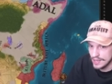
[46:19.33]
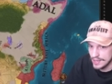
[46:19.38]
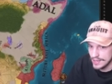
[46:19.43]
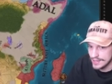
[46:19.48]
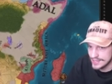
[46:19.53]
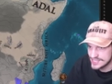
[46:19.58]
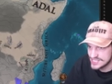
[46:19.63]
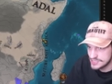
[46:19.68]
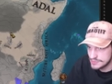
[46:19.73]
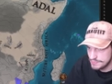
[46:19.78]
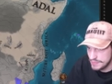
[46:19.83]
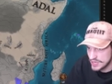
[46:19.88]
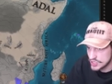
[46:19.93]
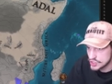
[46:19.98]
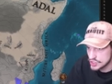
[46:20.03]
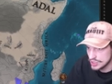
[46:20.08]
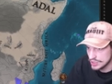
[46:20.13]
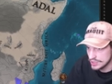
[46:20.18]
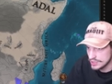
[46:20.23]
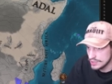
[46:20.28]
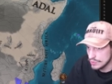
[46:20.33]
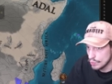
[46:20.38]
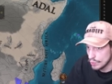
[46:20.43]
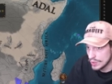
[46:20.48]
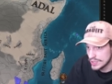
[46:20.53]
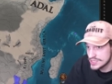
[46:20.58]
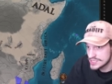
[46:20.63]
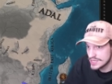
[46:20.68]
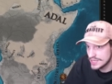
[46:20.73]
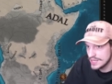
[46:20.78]
Especially,
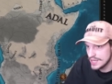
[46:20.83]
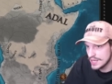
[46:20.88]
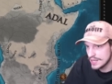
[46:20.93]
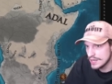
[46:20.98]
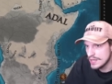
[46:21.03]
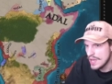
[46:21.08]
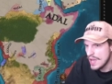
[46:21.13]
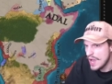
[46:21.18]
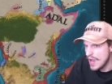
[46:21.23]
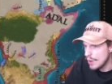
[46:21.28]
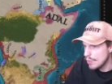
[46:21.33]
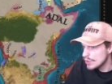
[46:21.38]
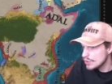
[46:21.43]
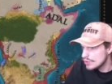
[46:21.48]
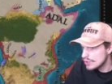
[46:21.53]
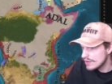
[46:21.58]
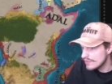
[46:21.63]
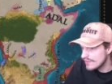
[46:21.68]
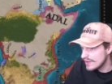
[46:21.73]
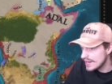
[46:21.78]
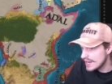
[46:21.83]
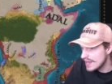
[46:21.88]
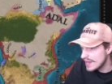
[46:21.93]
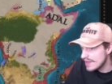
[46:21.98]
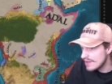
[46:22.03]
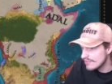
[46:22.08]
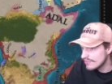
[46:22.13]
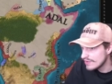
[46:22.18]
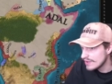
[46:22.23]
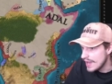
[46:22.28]
once again, I wonder if
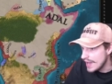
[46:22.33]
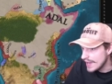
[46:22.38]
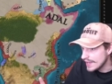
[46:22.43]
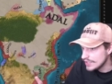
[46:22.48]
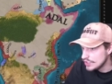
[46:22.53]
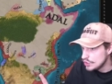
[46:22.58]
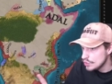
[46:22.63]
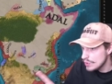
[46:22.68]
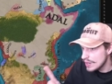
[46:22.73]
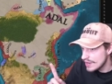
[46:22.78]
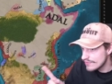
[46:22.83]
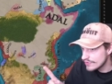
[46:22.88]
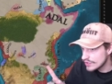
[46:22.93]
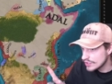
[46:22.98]
I do have